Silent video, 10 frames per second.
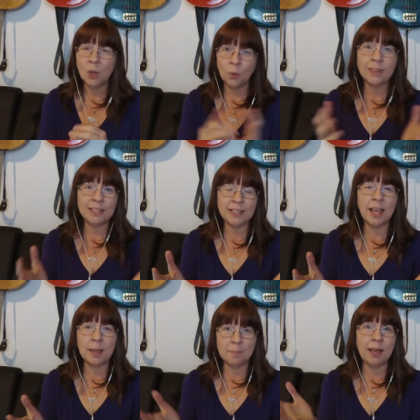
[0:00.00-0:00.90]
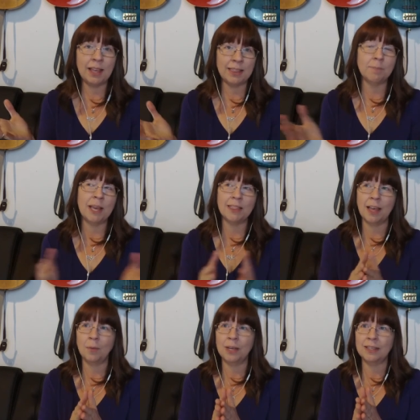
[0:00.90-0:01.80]
Well, at the time, my, my
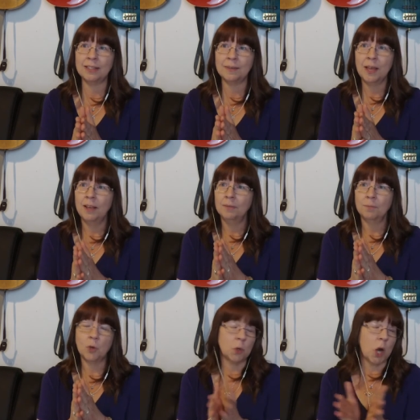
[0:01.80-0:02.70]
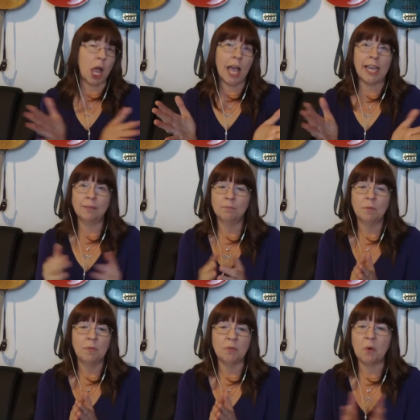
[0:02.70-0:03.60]
thought was cry,
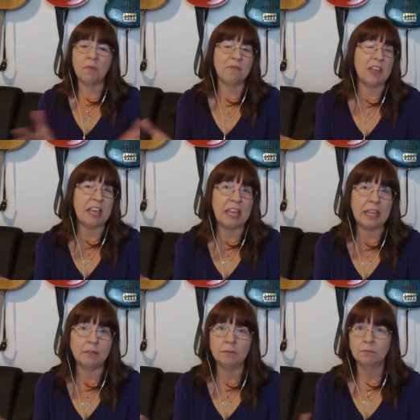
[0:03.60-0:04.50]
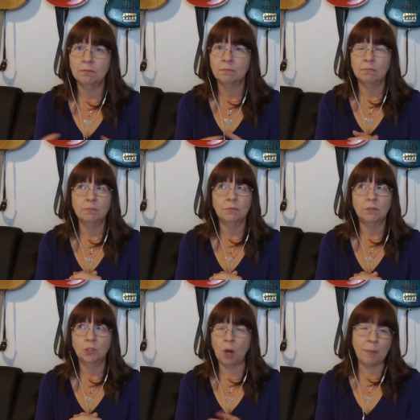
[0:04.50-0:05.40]
throw a fit,
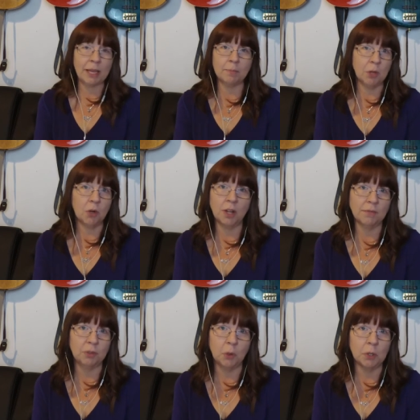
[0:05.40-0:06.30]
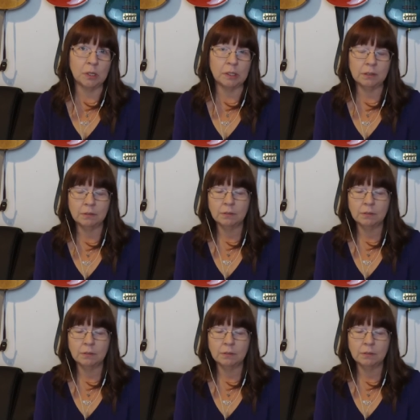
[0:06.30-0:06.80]
drop my computer on the floor.